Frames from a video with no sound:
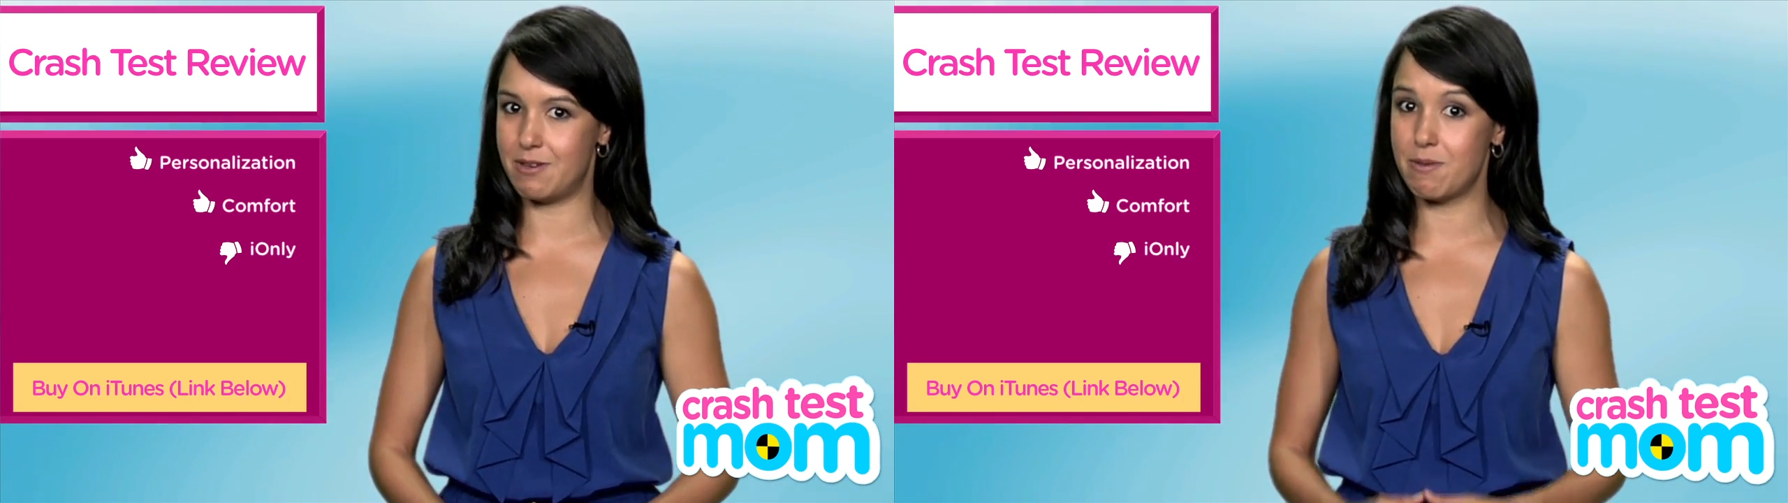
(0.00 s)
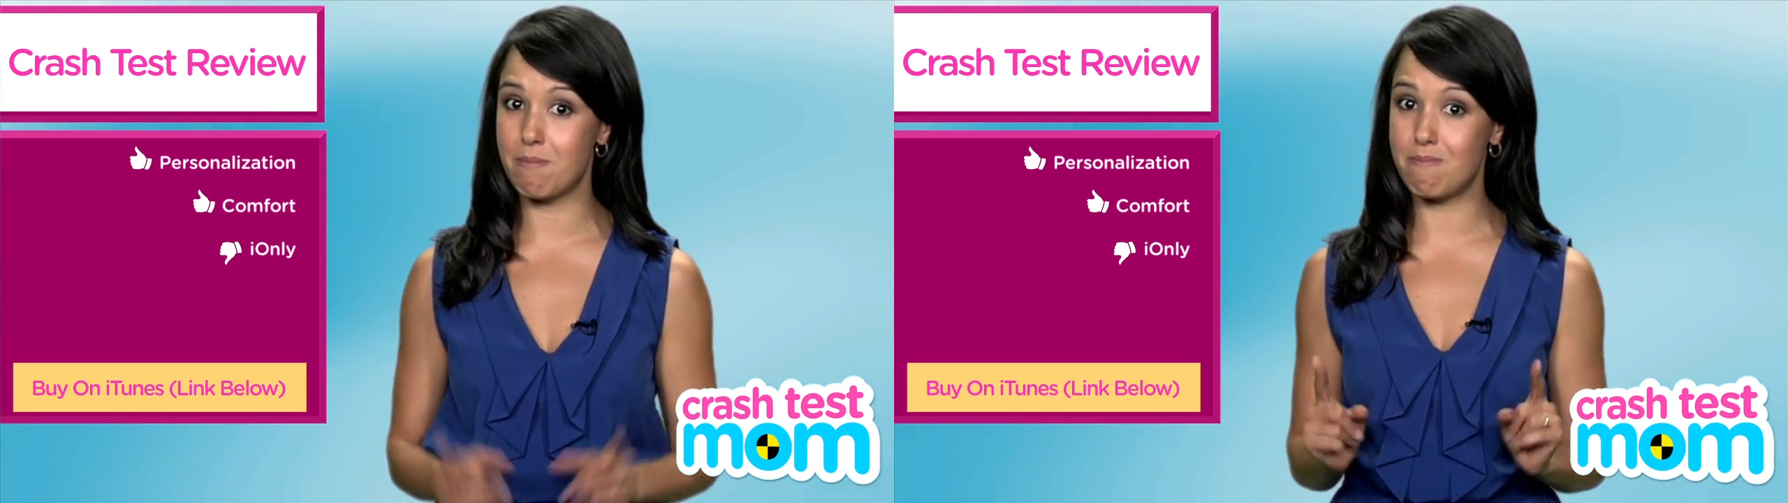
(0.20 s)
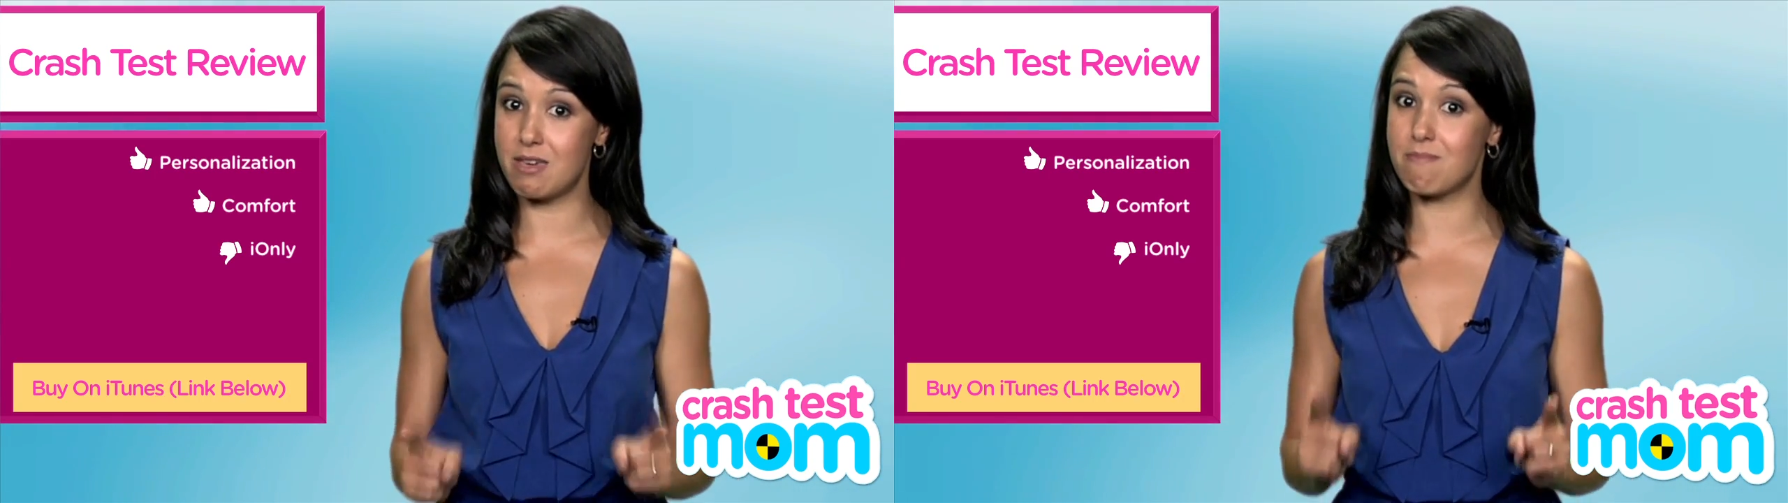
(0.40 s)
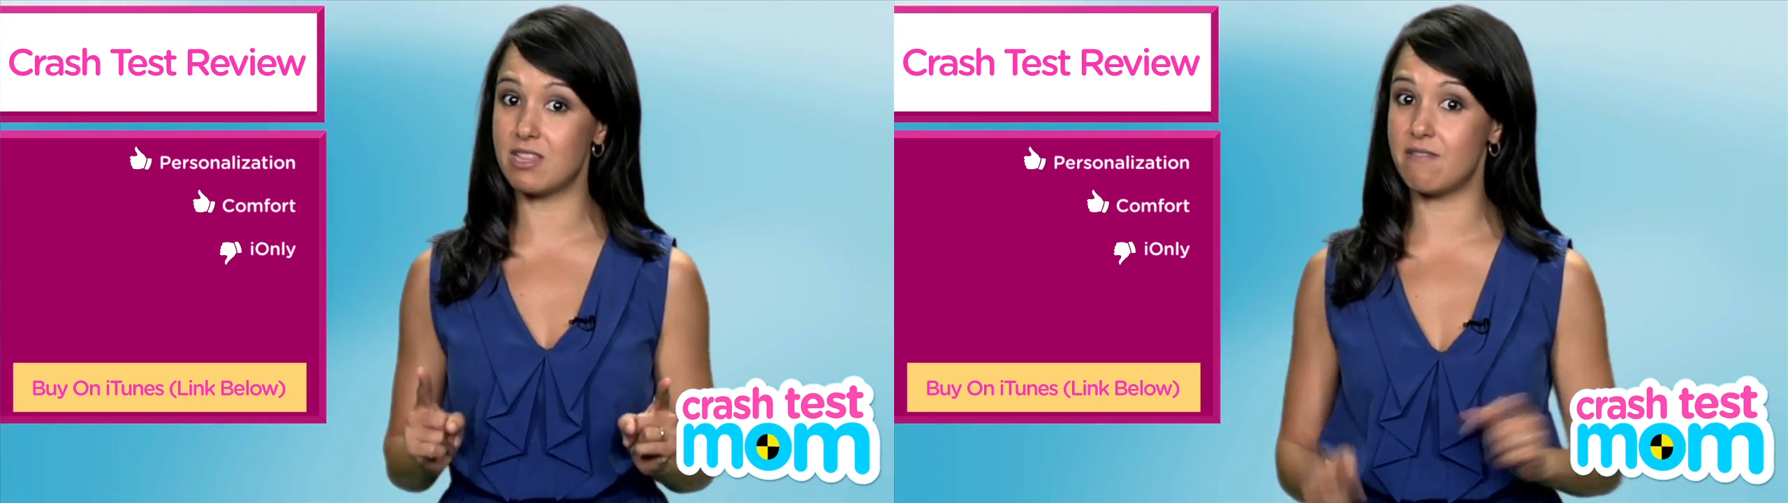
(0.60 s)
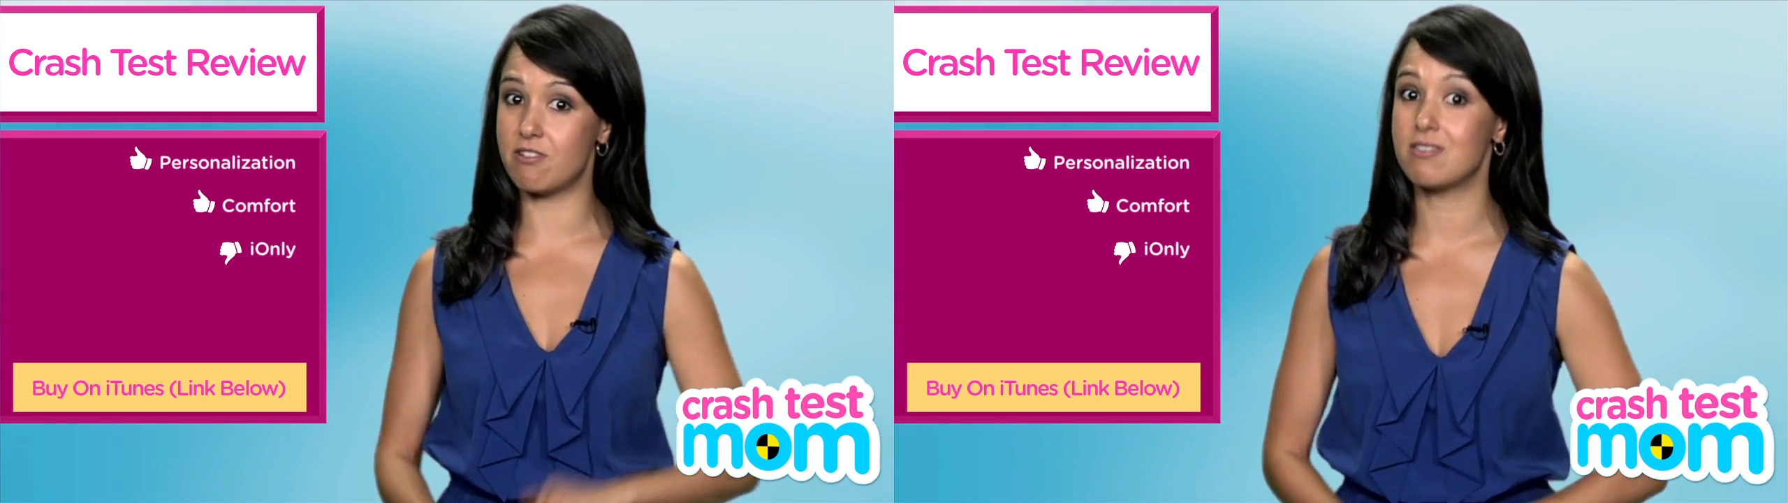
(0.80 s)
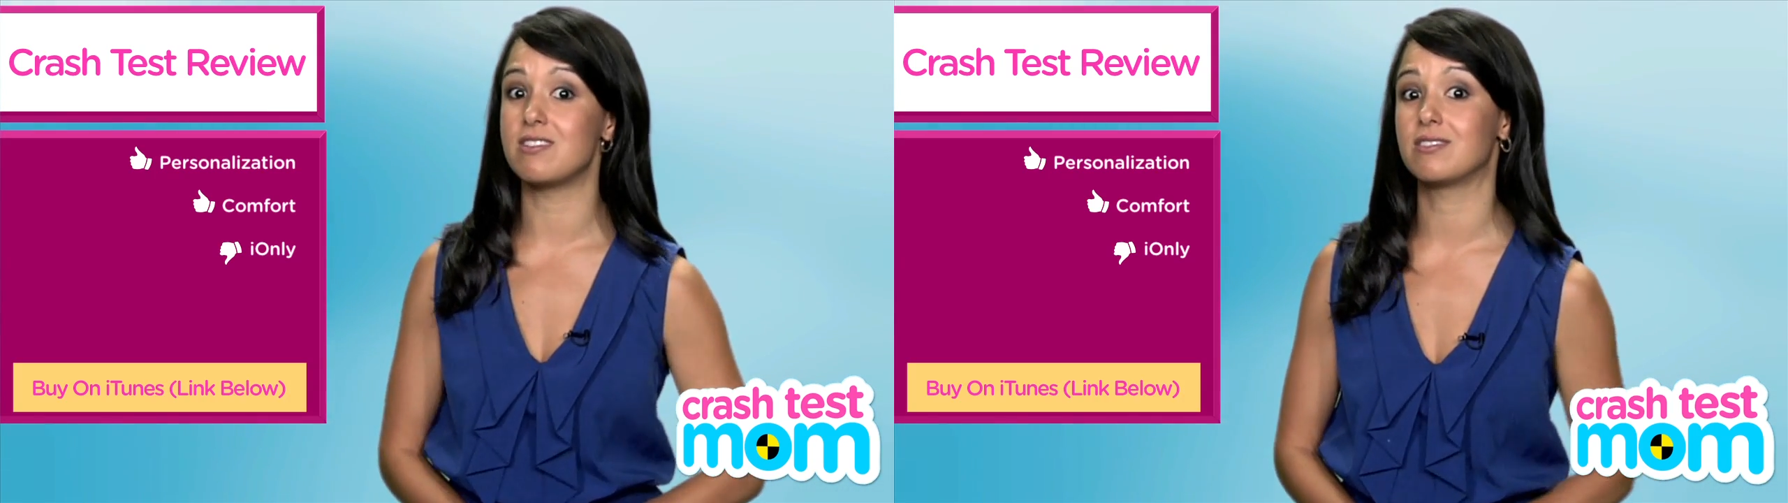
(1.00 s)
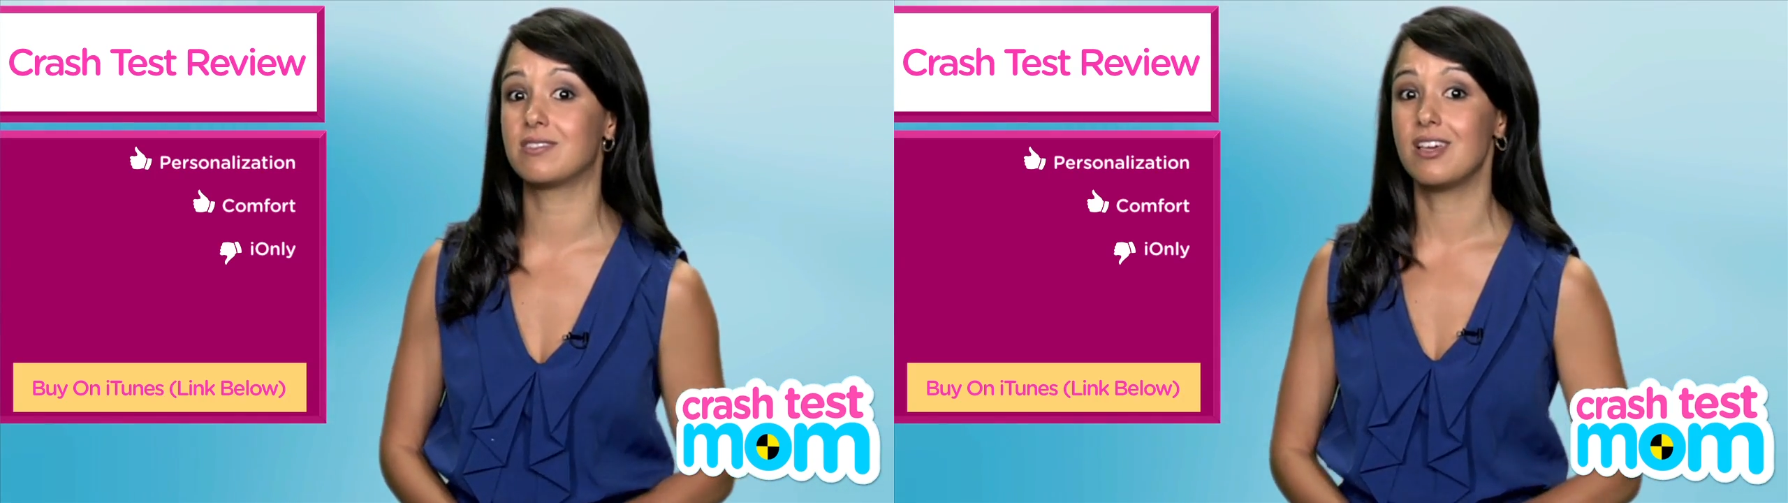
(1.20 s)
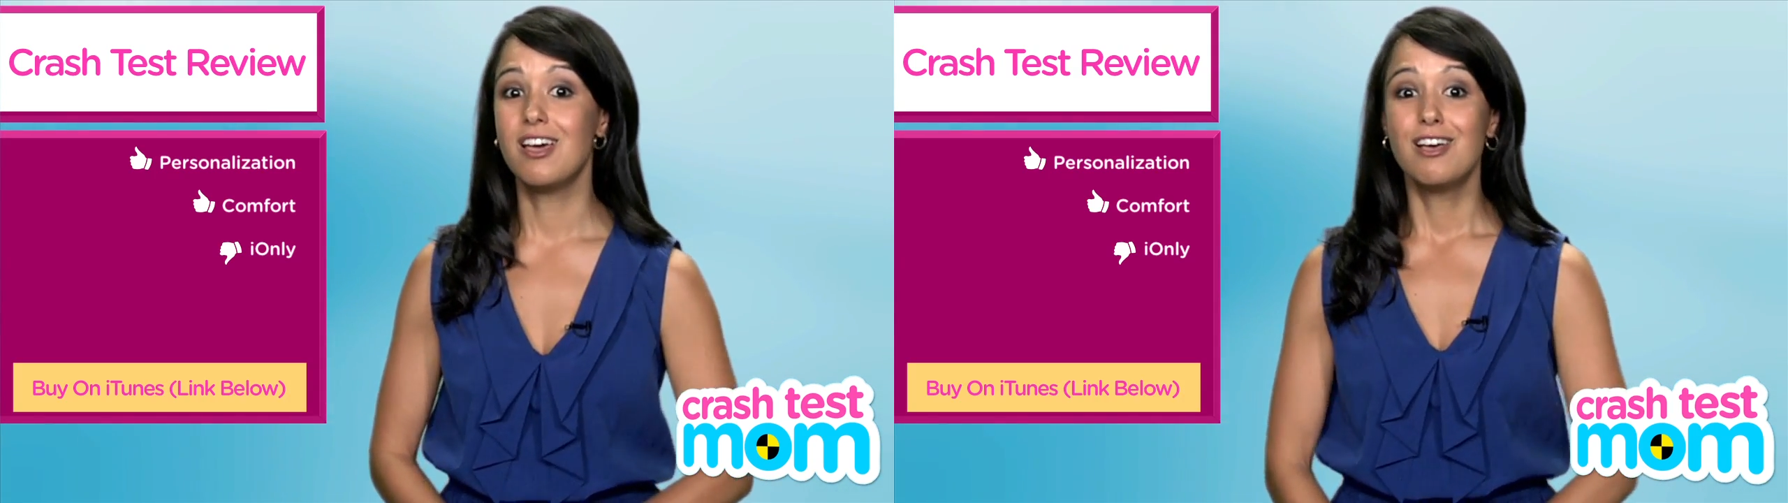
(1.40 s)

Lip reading: I'm a big believer in this.